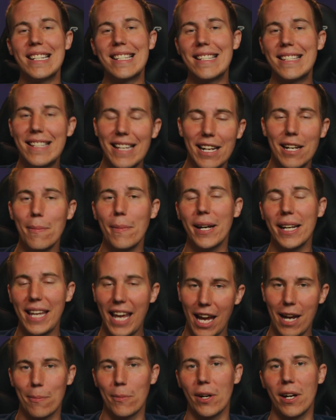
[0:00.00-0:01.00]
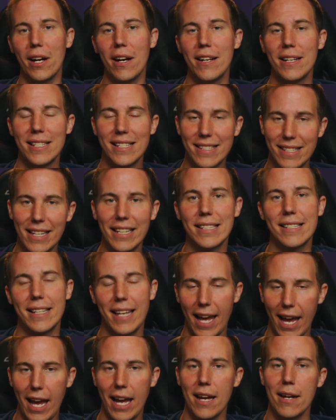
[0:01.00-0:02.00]
cinema camera
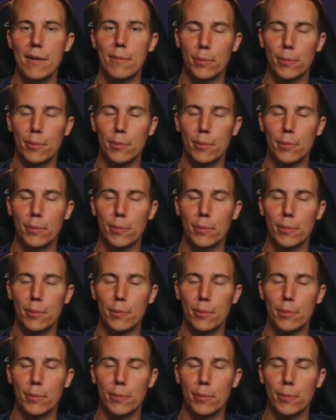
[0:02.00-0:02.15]
6K